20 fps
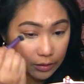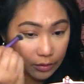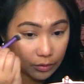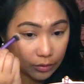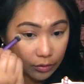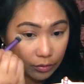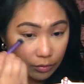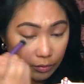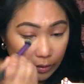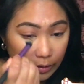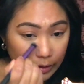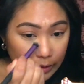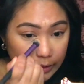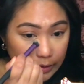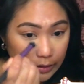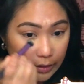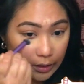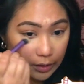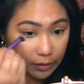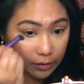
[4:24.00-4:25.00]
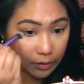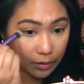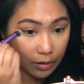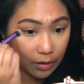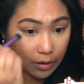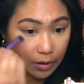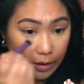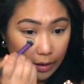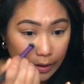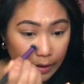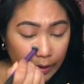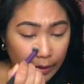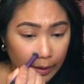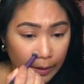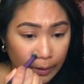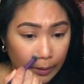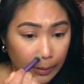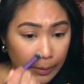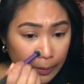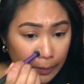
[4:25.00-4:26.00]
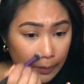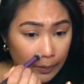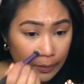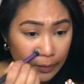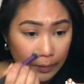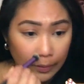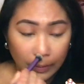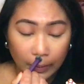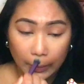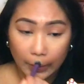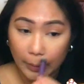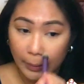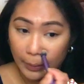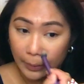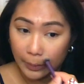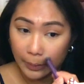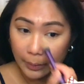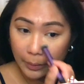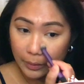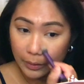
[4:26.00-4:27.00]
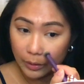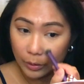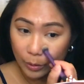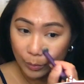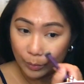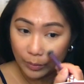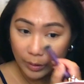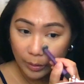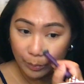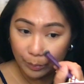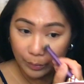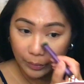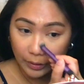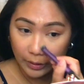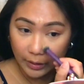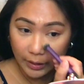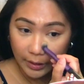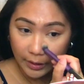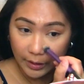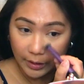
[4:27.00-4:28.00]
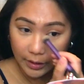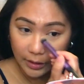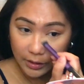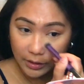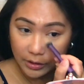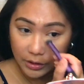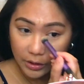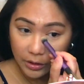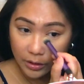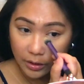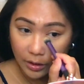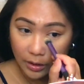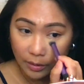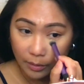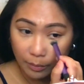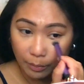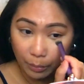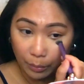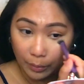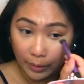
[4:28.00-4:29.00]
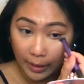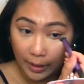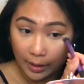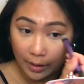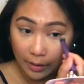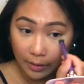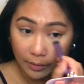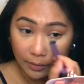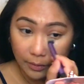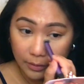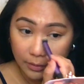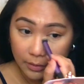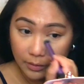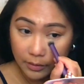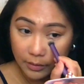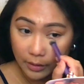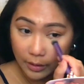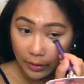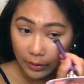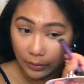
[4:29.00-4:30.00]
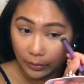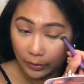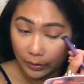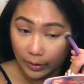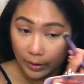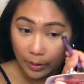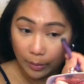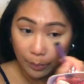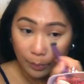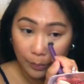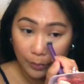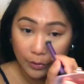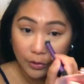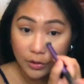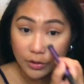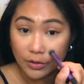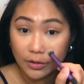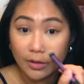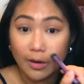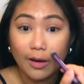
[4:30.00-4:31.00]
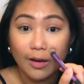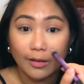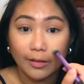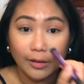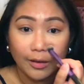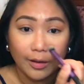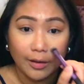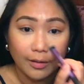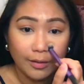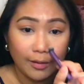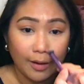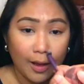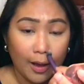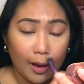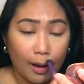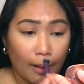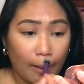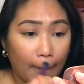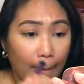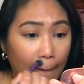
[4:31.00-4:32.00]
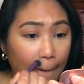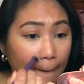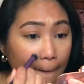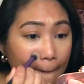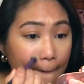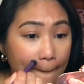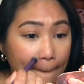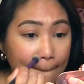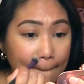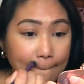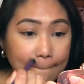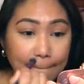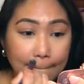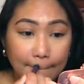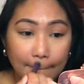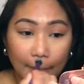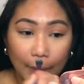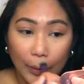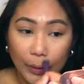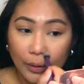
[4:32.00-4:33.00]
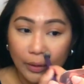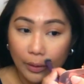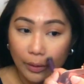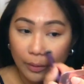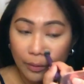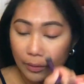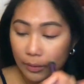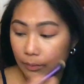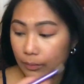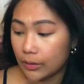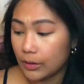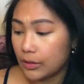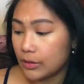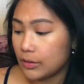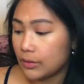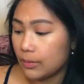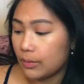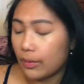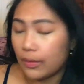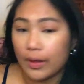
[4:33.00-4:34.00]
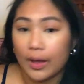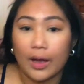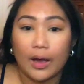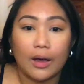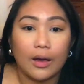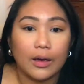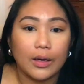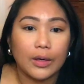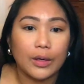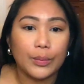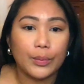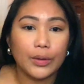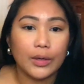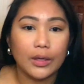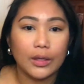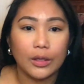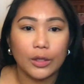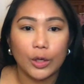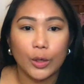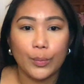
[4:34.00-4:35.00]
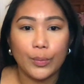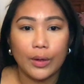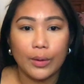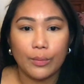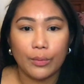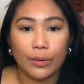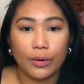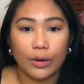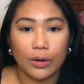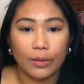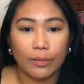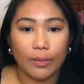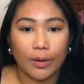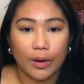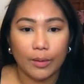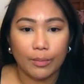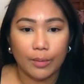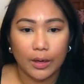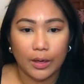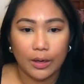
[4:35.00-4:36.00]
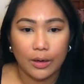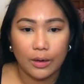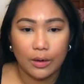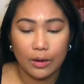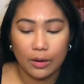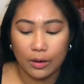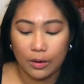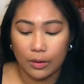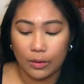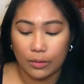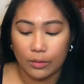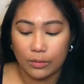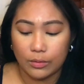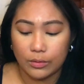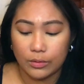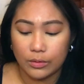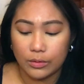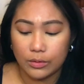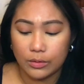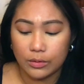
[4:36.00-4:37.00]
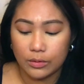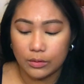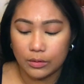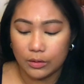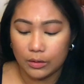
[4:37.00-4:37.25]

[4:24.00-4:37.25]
a concealer on, a little bit of blush, brows, and a lip, and just call it a day. So I'm going to do that. I'm going to put a little bit more around my nose,